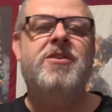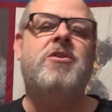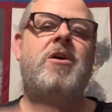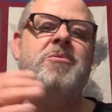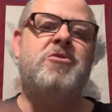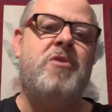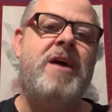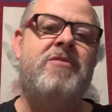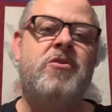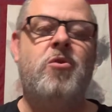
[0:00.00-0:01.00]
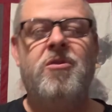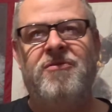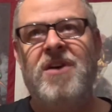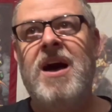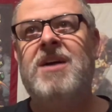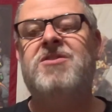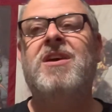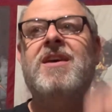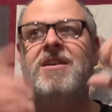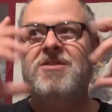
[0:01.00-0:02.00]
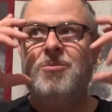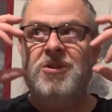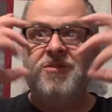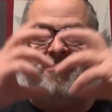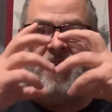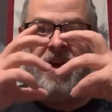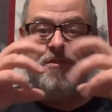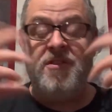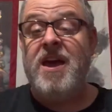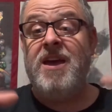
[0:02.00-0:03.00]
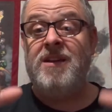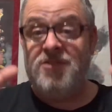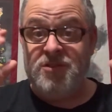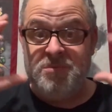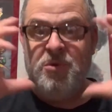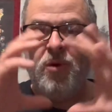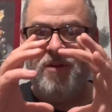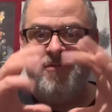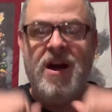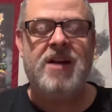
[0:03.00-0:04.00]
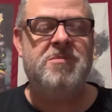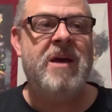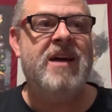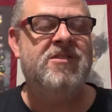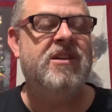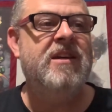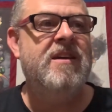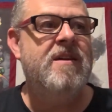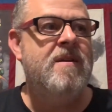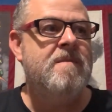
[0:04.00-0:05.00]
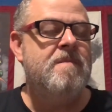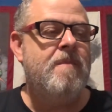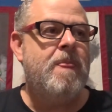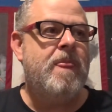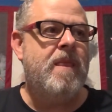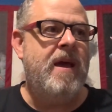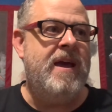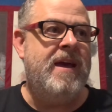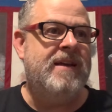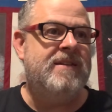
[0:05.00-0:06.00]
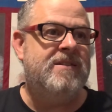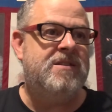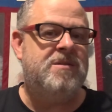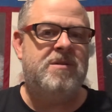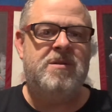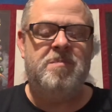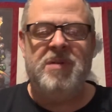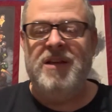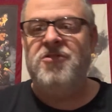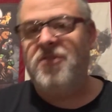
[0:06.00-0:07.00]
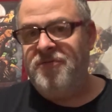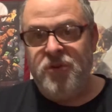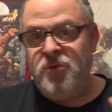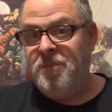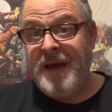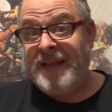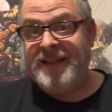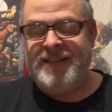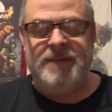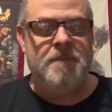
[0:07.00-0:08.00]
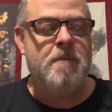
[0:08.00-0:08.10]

call him Traveler or Fox because wear a fox mask, and plays the flute badly.